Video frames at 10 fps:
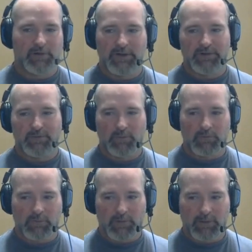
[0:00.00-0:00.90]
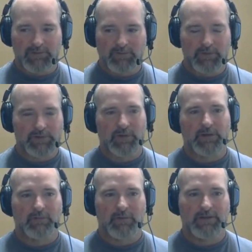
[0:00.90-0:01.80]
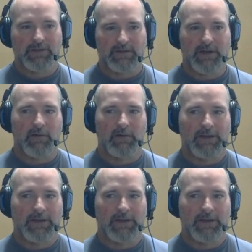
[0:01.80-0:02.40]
And as when I was first trying to write this out,